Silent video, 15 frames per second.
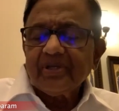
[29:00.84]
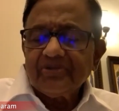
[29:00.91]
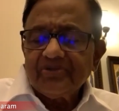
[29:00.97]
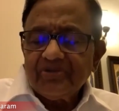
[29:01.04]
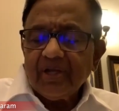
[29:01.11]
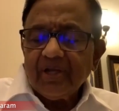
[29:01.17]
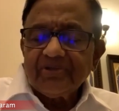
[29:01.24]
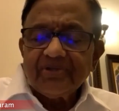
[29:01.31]

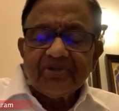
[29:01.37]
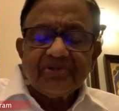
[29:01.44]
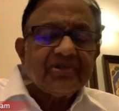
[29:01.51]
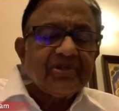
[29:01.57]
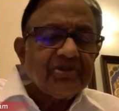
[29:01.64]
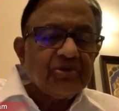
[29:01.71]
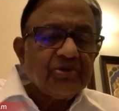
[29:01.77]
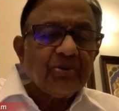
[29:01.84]
judges
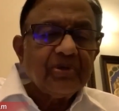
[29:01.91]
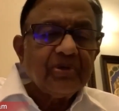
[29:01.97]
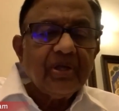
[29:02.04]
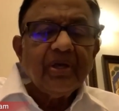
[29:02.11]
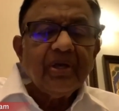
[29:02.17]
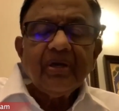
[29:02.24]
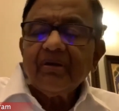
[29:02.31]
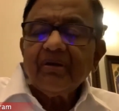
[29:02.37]
should
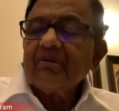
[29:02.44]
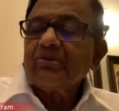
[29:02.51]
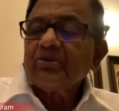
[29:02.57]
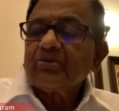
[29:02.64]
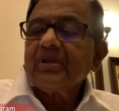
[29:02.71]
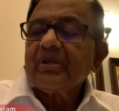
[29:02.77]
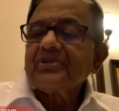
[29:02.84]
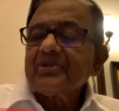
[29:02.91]

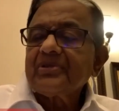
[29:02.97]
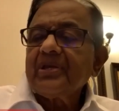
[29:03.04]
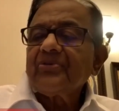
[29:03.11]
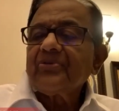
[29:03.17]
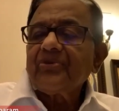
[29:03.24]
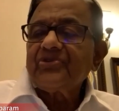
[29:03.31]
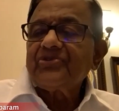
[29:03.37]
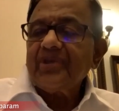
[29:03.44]
ruthlessly
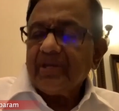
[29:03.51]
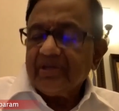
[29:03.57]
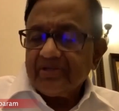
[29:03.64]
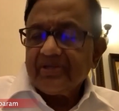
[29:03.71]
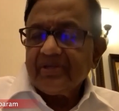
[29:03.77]
reject